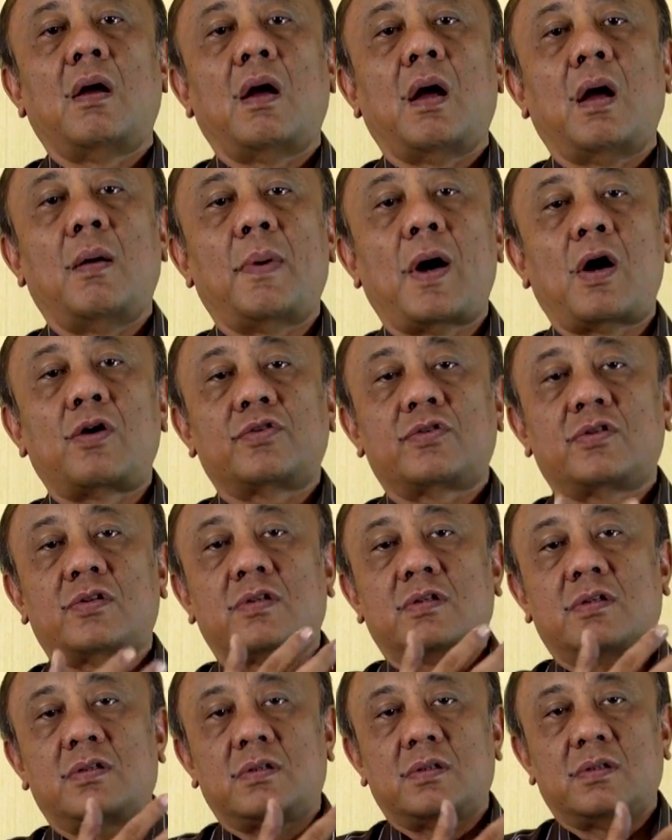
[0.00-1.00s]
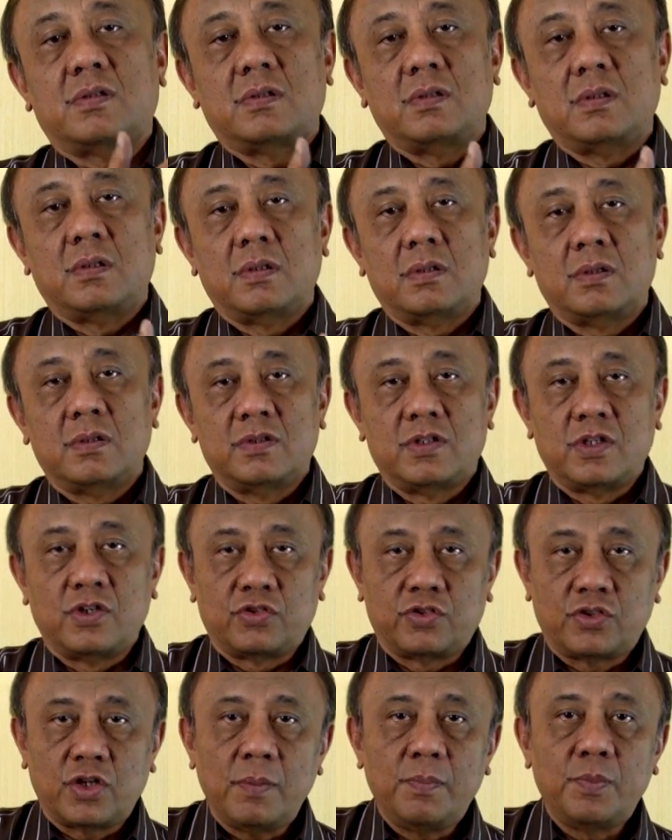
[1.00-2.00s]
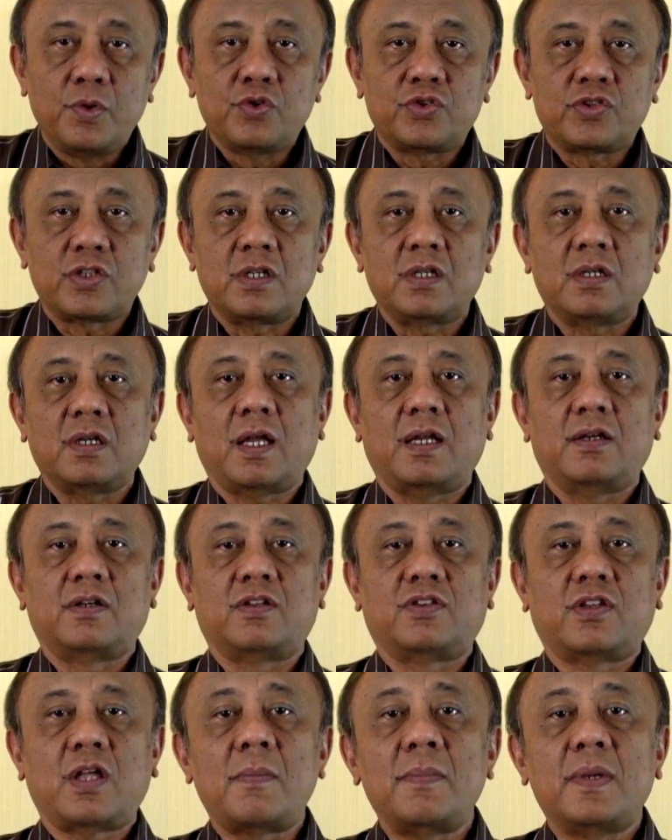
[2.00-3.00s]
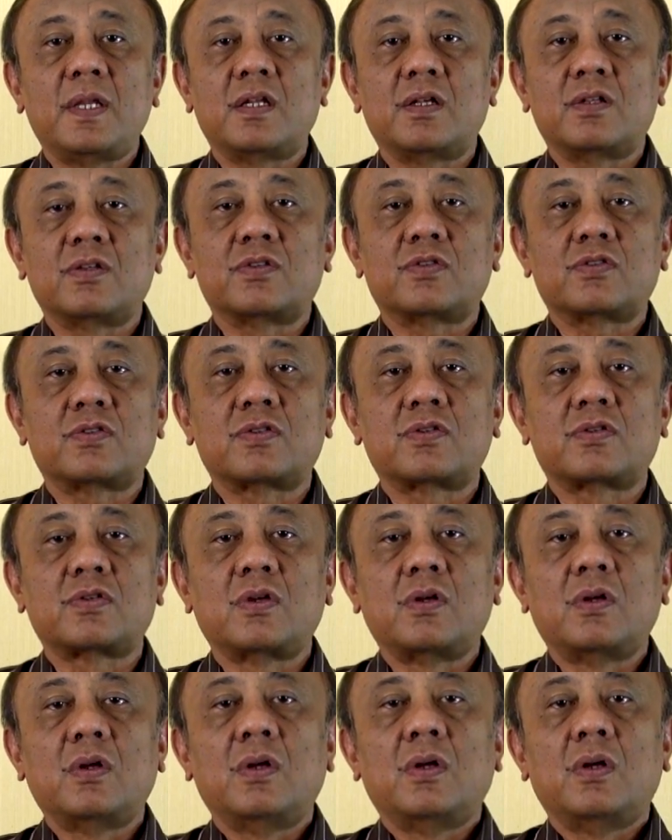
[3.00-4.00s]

about distribution and determinants